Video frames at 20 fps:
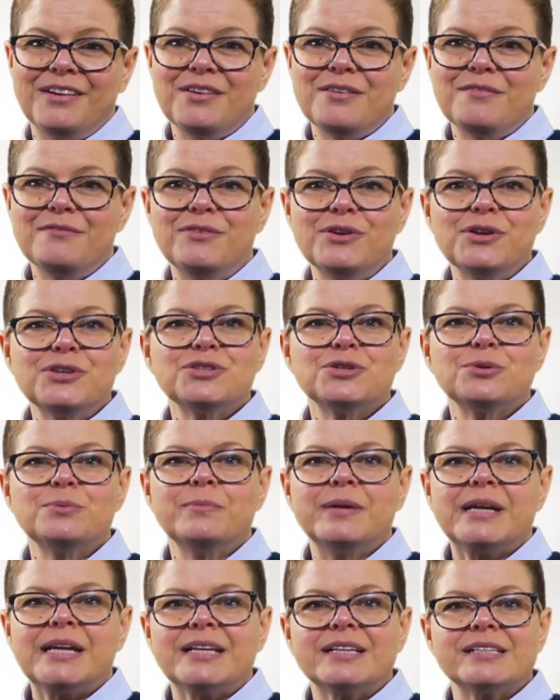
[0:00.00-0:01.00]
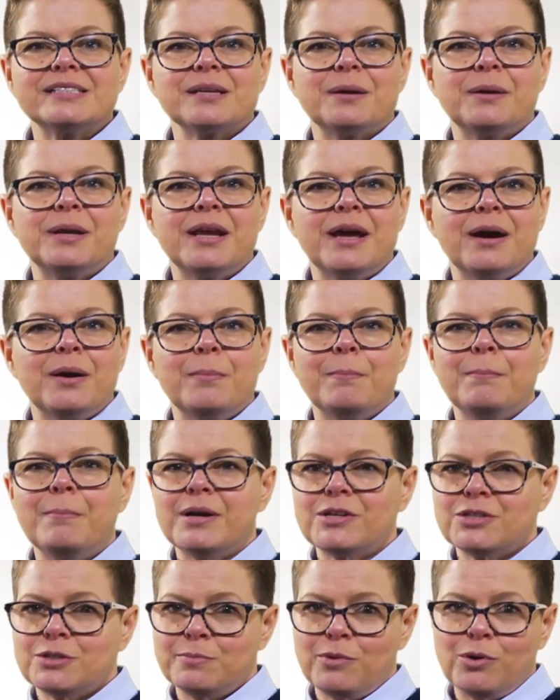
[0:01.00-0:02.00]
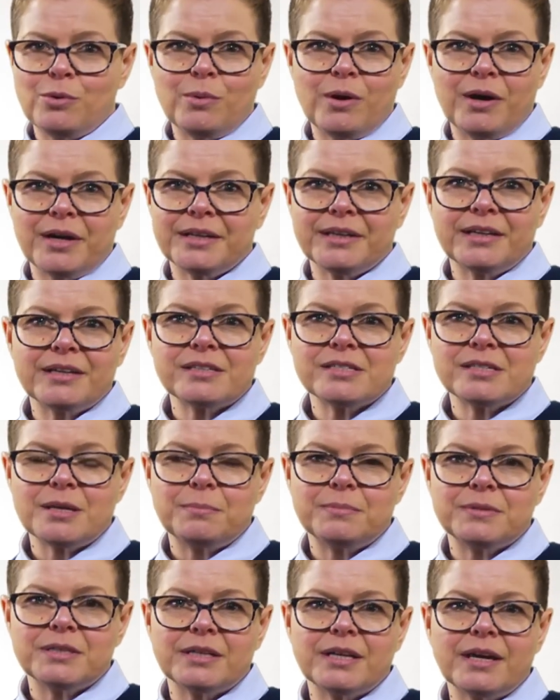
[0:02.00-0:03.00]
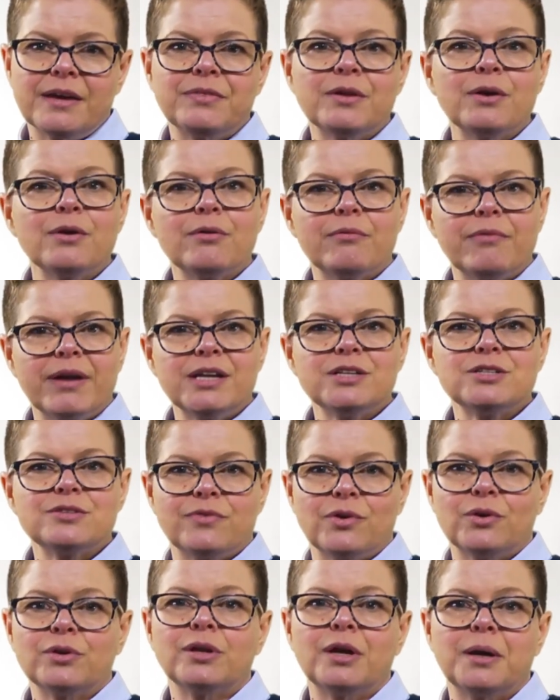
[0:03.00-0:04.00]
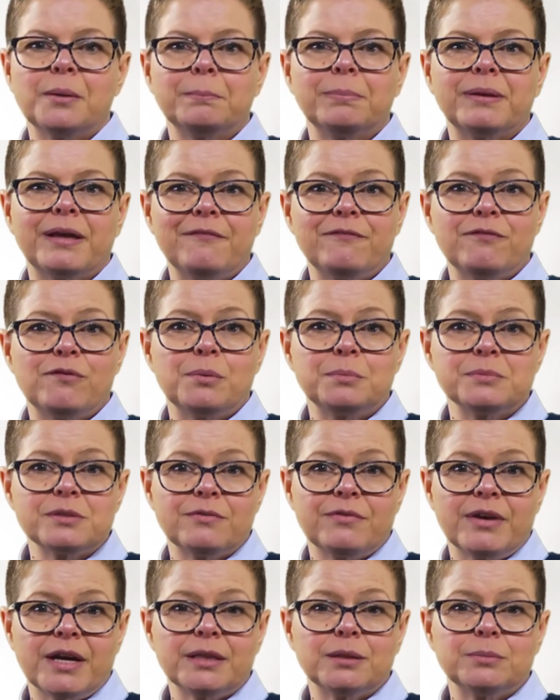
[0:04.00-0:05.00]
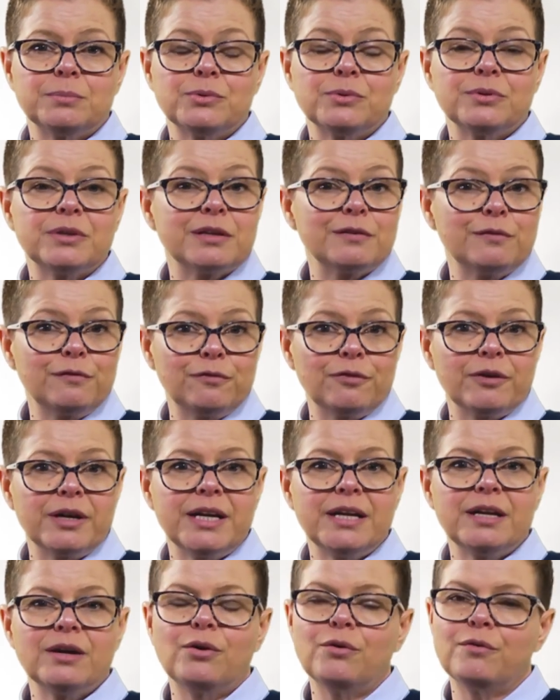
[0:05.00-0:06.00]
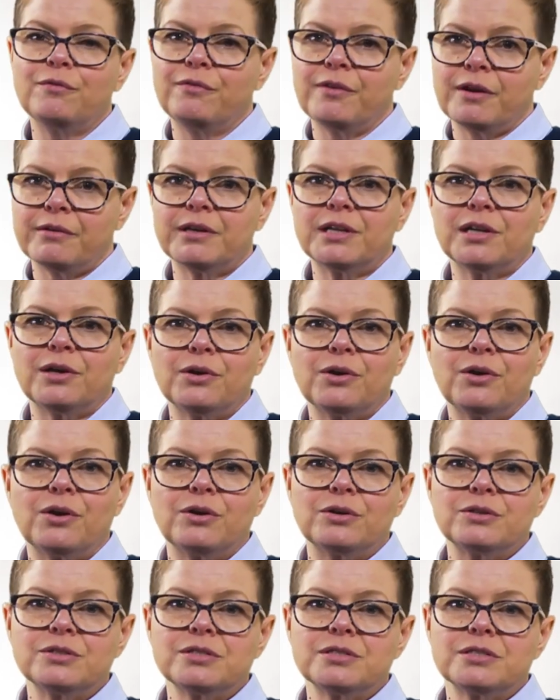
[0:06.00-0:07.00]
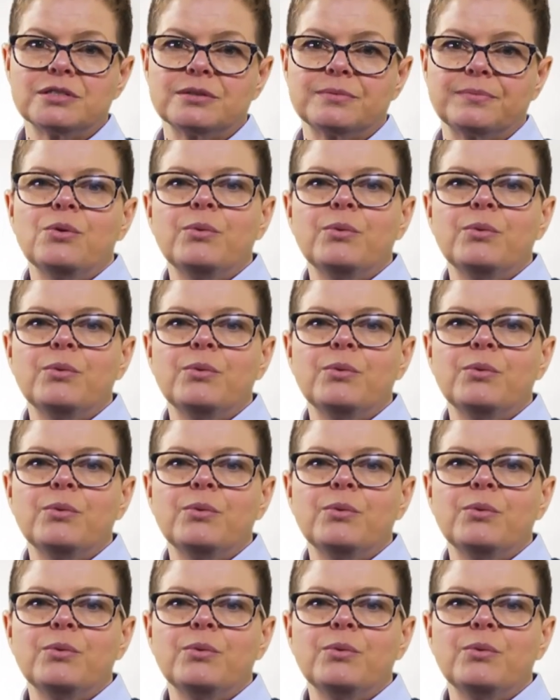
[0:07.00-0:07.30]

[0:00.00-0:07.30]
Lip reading: Virtual meetings are now much more widely accepted, and there are a range of online platforms available that are free or very low cost.